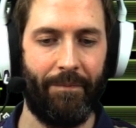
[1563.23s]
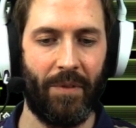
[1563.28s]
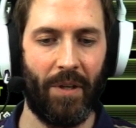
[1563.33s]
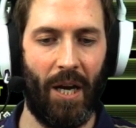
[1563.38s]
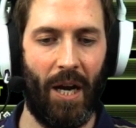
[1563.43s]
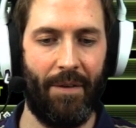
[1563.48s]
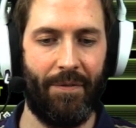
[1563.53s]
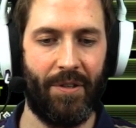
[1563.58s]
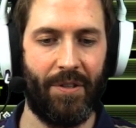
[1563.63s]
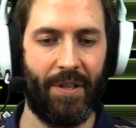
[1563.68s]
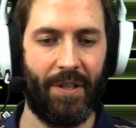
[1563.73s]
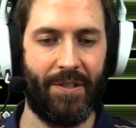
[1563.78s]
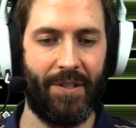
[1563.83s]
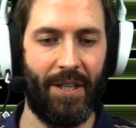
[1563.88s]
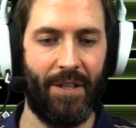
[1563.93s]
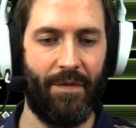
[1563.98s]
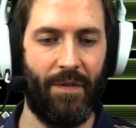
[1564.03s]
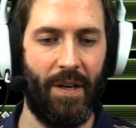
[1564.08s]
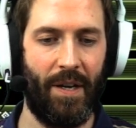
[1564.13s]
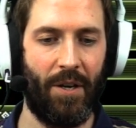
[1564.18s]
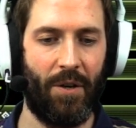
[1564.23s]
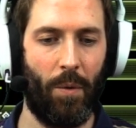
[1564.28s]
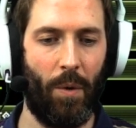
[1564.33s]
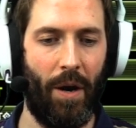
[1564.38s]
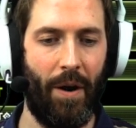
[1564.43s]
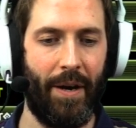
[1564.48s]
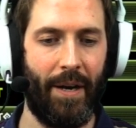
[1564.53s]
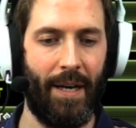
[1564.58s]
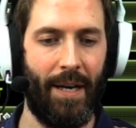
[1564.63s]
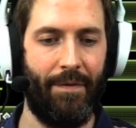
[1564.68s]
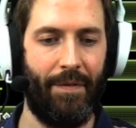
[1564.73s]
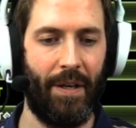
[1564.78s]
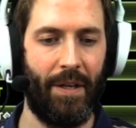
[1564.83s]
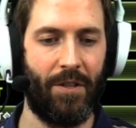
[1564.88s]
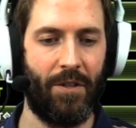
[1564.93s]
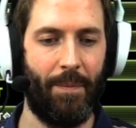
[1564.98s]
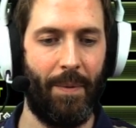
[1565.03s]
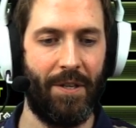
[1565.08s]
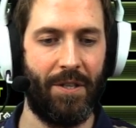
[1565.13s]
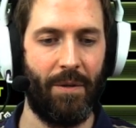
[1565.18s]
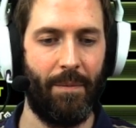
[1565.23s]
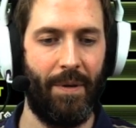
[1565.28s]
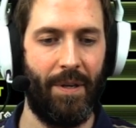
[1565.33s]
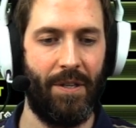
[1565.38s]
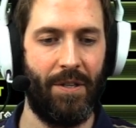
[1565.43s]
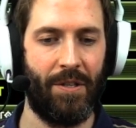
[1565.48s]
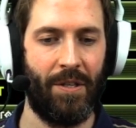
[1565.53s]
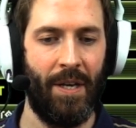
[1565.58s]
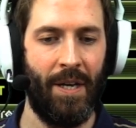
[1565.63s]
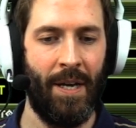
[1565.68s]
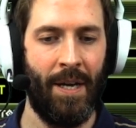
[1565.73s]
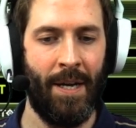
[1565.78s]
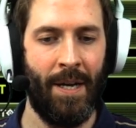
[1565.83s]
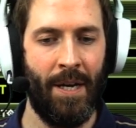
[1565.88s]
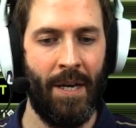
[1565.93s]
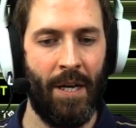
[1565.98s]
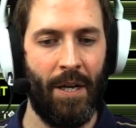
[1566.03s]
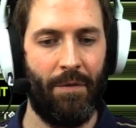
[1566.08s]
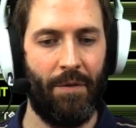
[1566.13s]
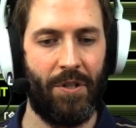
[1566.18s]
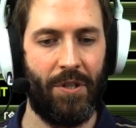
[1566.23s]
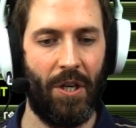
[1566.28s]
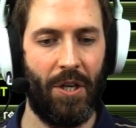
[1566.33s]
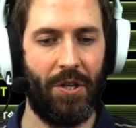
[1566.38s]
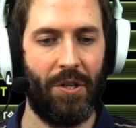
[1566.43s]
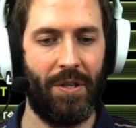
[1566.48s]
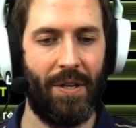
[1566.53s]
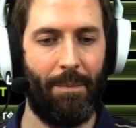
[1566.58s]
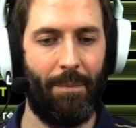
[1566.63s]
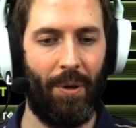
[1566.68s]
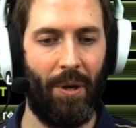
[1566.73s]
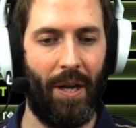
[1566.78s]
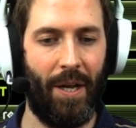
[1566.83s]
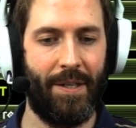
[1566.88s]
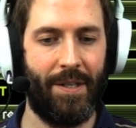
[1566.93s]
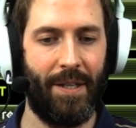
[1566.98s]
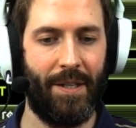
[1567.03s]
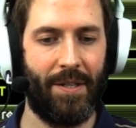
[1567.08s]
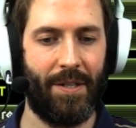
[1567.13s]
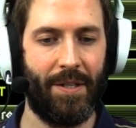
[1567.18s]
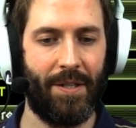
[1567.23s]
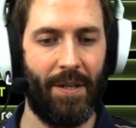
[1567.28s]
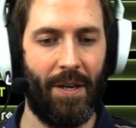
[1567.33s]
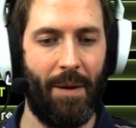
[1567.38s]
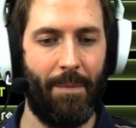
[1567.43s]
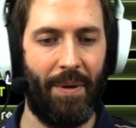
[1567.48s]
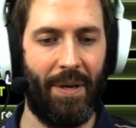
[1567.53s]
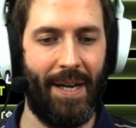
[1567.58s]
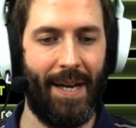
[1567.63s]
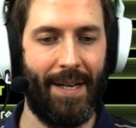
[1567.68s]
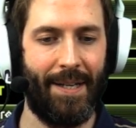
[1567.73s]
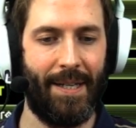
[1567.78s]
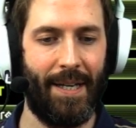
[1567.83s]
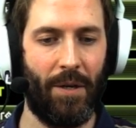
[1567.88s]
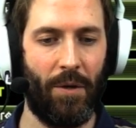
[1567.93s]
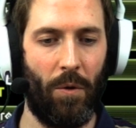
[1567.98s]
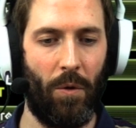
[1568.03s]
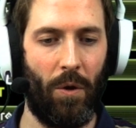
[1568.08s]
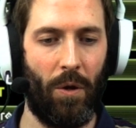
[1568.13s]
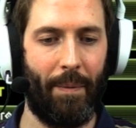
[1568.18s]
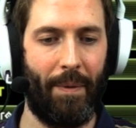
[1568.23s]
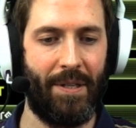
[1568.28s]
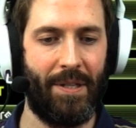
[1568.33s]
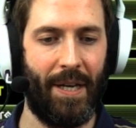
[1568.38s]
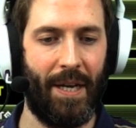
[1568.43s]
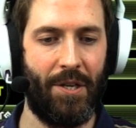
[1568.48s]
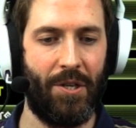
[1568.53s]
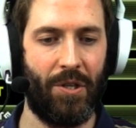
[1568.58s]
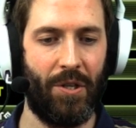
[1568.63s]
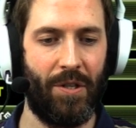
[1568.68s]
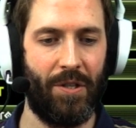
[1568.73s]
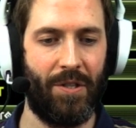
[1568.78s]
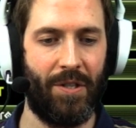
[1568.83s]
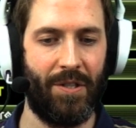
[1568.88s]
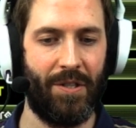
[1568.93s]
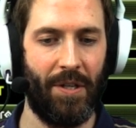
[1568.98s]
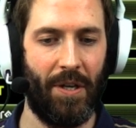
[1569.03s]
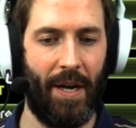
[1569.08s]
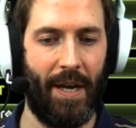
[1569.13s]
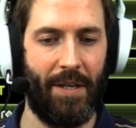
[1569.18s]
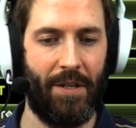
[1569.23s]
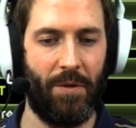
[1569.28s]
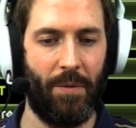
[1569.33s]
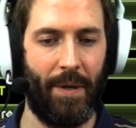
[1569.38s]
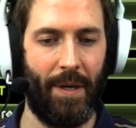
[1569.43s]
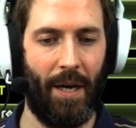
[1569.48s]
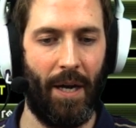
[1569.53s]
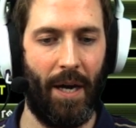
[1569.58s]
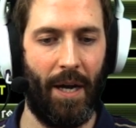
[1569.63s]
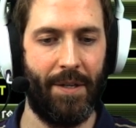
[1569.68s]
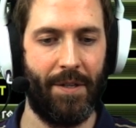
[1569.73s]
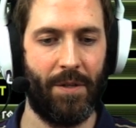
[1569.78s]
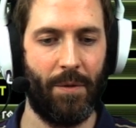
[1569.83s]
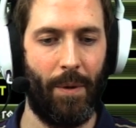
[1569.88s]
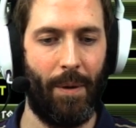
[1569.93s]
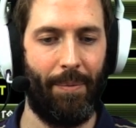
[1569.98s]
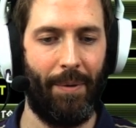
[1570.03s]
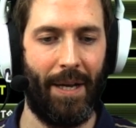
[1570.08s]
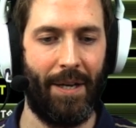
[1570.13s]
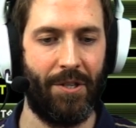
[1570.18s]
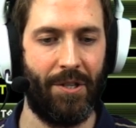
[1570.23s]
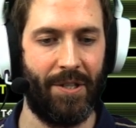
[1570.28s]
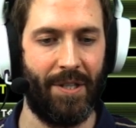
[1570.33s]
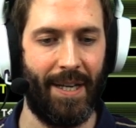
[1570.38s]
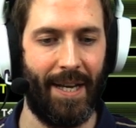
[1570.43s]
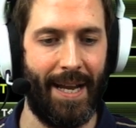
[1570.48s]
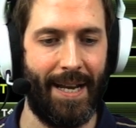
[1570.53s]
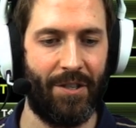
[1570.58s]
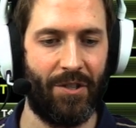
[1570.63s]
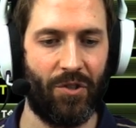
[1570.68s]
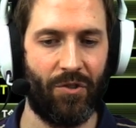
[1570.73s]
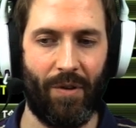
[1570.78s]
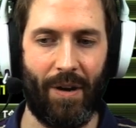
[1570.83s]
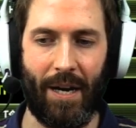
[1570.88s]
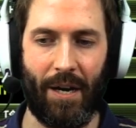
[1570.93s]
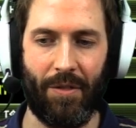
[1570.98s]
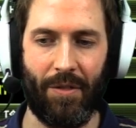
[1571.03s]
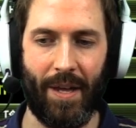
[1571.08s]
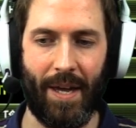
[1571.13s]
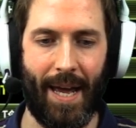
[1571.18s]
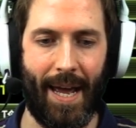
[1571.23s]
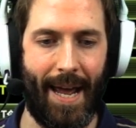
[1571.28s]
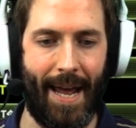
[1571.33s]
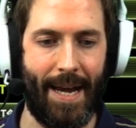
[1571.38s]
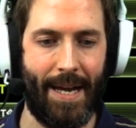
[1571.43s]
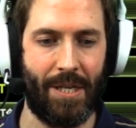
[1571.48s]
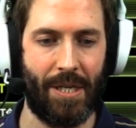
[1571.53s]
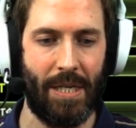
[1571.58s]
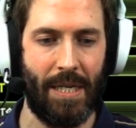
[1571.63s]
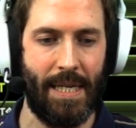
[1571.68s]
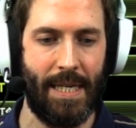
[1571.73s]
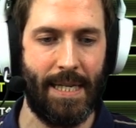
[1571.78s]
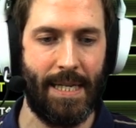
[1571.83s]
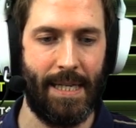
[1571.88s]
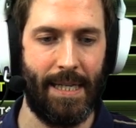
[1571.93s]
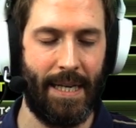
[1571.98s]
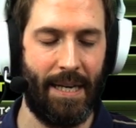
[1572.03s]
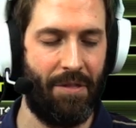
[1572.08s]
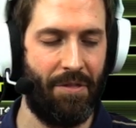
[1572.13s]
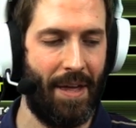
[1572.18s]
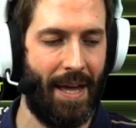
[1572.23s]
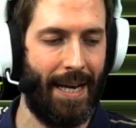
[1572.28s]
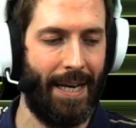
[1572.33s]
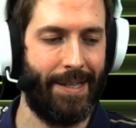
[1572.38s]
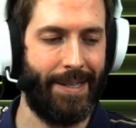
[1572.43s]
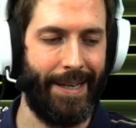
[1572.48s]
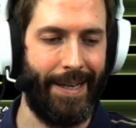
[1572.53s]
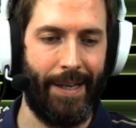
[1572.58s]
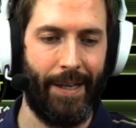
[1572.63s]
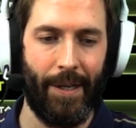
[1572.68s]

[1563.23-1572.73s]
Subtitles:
After successfully acquiring living specimens, researchers implanted cybernetic augmentations designed to enhance the Whiplash's innate strength and lethality.